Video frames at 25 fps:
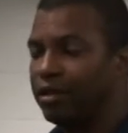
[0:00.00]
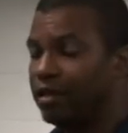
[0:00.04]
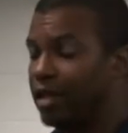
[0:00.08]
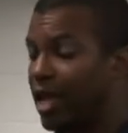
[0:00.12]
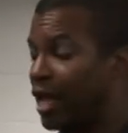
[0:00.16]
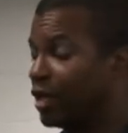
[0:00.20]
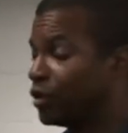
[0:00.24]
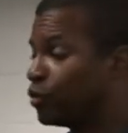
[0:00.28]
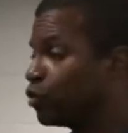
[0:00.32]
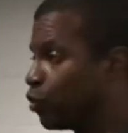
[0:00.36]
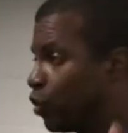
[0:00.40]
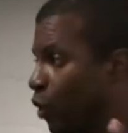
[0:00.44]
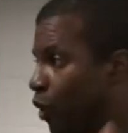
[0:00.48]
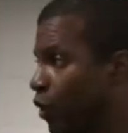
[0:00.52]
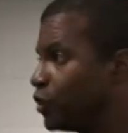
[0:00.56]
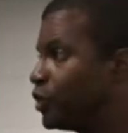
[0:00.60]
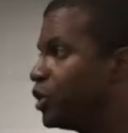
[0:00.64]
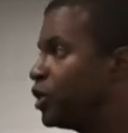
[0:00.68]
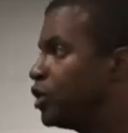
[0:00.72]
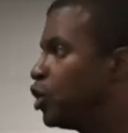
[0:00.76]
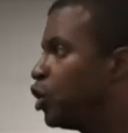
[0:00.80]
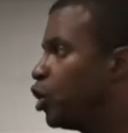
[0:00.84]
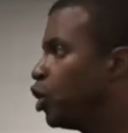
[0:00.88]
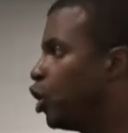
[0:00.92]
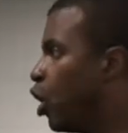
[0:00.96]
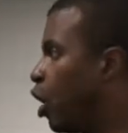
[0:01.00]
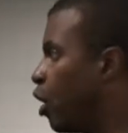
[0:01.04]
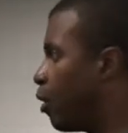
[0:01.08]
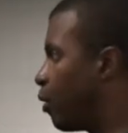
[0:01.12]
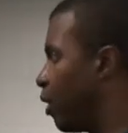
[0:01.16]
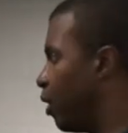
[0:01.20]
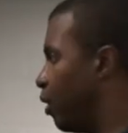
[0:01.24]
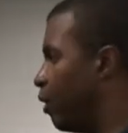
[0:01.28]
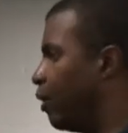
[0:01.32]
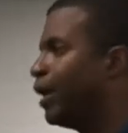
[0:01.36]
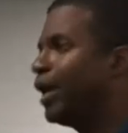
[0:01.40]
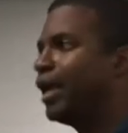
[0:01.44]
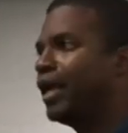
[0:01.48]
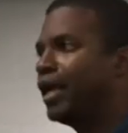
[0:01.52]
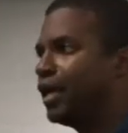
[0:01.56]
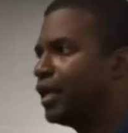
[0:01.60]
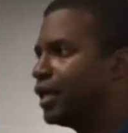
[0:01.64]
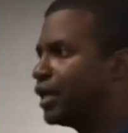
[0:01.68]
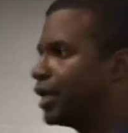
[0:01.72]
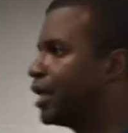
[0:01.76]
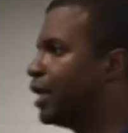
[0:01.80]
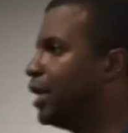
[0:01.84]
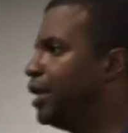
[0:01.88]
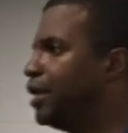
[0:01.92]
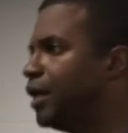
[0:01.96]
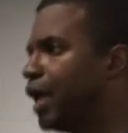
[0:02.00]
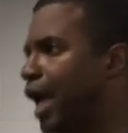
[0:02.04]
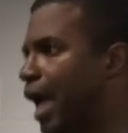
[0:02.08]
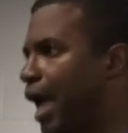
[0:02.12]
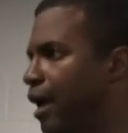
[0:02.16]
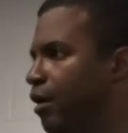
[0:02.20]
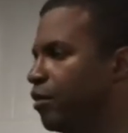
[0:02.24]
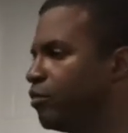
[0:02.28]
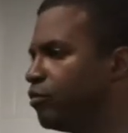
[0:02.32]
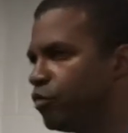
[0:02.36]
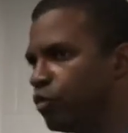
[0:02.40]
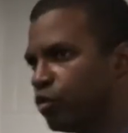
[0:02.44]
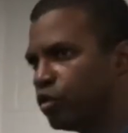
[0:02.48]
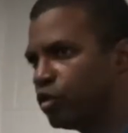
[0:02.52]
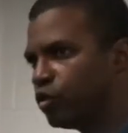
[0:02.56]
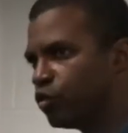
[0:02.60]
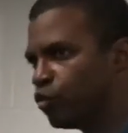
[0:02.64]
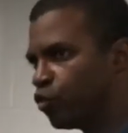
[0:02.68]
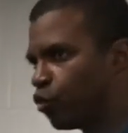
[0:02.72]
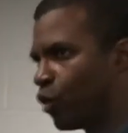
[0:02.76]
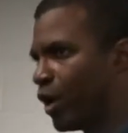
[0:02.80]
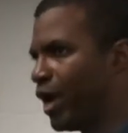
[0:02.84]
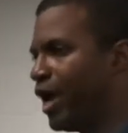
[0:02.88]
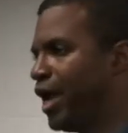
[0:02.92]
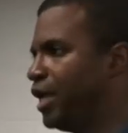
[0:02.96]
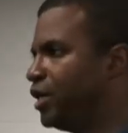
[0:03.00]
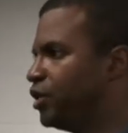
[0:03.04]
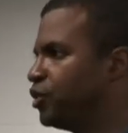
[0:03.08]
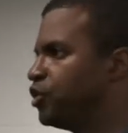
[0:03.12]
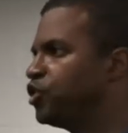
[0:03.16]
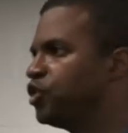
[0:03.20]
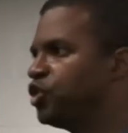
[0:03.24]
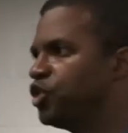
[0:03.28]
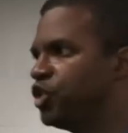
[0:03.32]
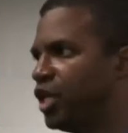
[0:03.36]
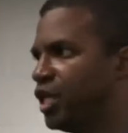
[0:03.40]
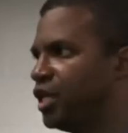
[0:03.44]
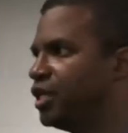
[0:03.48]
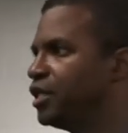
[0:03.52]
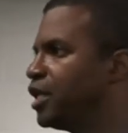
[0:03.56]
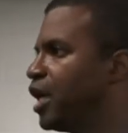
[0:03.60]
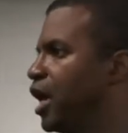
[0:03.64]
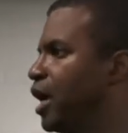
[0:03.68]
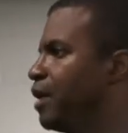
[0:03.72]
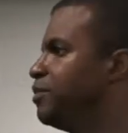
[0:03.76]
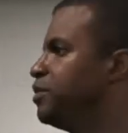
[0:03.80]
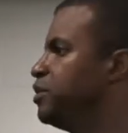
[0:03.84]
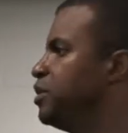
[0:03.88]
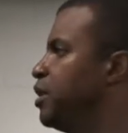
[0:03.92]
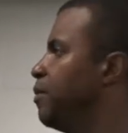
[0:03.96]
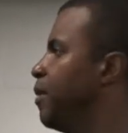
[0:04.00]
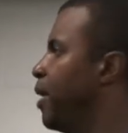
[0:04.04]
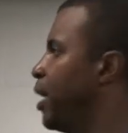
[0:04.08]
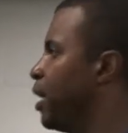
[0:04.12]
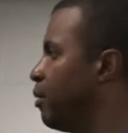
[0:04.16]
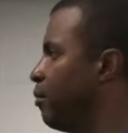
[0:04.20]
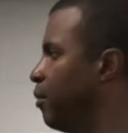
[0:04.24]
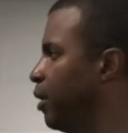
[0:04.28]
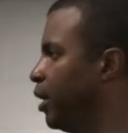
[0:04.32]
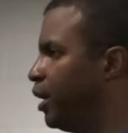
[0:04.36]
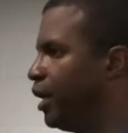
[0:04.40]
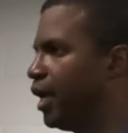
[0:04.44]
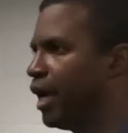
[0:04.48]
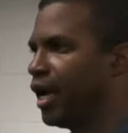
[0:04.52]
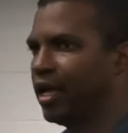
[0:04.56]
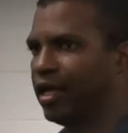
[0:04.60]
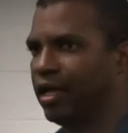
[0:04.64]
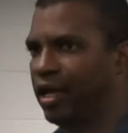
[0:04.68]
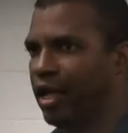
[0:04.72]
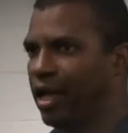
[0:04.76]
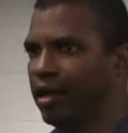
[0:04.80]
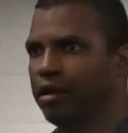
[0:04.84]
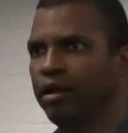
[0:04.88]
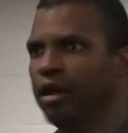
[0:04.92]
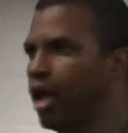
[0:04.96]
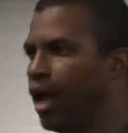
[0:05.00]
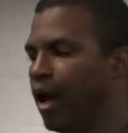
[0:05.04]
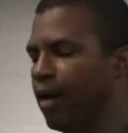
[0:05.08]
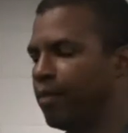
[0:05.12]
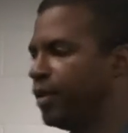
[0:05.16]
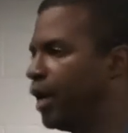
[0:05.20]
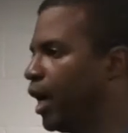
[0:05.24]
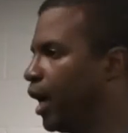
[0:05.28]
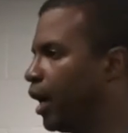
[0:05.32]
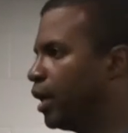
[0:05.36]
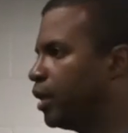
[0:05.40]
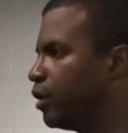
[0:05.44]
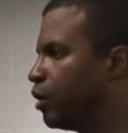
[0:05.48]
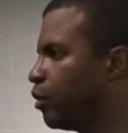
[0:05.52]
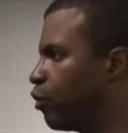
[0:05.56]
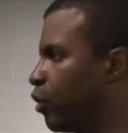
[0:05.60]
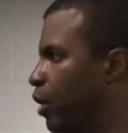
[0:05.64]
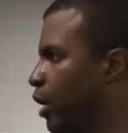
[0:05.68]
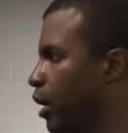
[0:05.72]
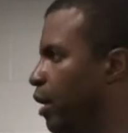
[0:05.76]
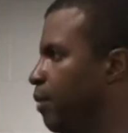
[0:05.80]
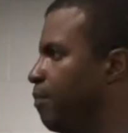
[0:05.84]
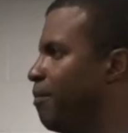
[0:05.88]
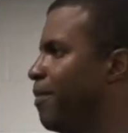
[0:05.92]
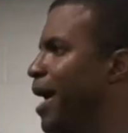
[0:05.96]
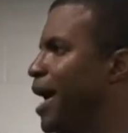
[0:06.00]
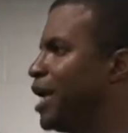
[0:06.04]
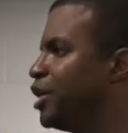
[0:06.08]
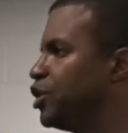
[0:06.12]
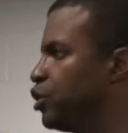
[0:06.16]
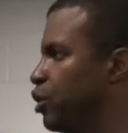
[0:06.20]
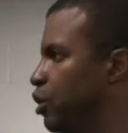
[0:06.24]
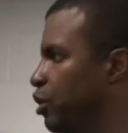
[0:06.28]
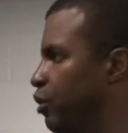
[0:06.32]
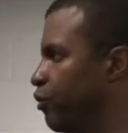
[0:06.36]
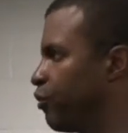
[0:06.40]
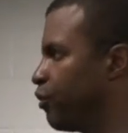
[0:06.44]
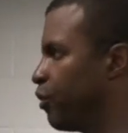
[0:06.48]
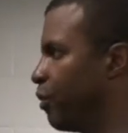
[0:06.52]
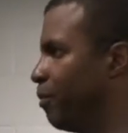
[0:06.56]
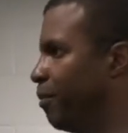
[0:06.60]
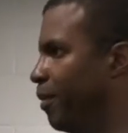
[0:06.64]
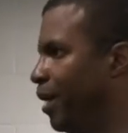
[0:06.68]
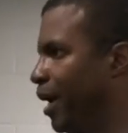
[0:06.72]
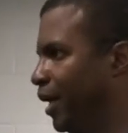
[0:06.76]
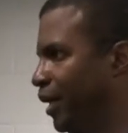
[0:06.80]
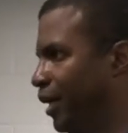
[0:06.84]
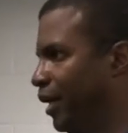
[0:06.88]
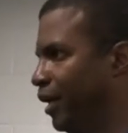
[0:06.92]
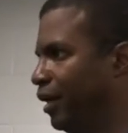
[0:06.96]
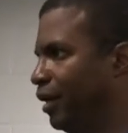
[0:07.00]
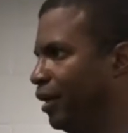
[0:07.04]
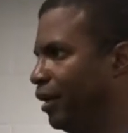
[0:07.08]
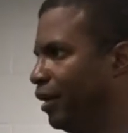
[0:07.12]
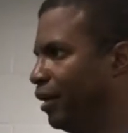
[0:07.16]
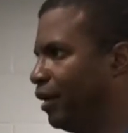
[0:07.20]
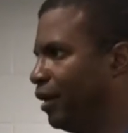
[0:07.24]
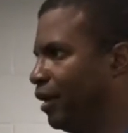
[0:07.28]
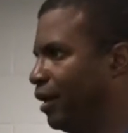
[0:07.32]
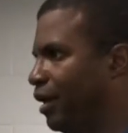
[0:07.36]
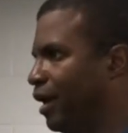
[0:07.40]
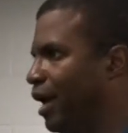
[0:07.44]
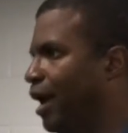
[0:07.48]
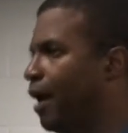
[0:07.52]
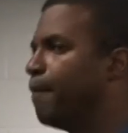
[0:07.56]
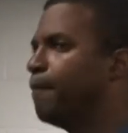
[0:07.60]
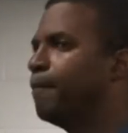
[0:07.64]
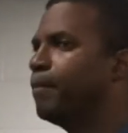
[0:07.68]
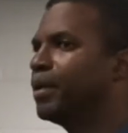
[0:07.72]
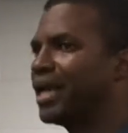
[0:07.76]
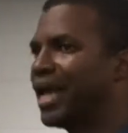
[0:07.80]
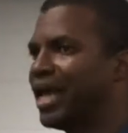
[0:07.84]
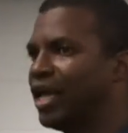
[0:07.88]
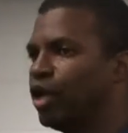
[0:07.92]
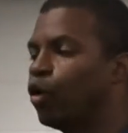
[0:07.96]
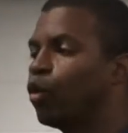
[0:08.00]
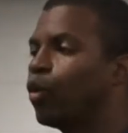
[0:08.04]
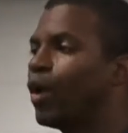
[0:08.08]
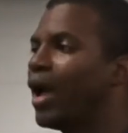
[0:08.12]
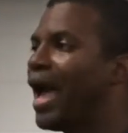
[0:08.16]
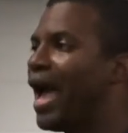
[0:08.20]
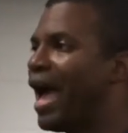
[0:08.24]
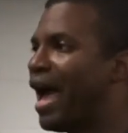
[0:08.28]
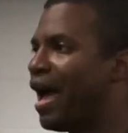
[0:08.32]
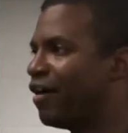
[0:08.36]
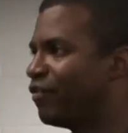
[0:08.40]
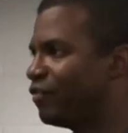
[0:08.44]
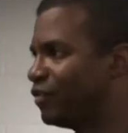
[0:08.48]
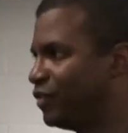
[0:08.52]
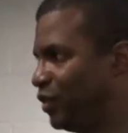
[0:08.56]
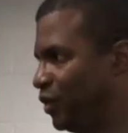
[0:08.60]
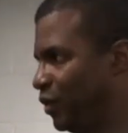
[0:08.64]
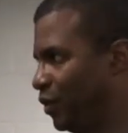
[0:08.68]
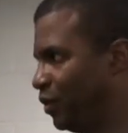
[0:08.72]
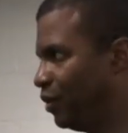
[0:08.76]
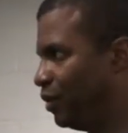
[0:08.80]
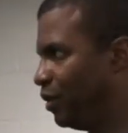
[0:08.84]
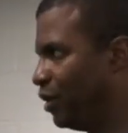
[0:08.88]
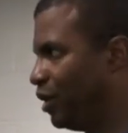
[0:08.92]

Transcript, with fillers: Yes, Rosa DeLauro can raise 10 times the amount of money I can. I'm not going to match her for money, but I don't have to.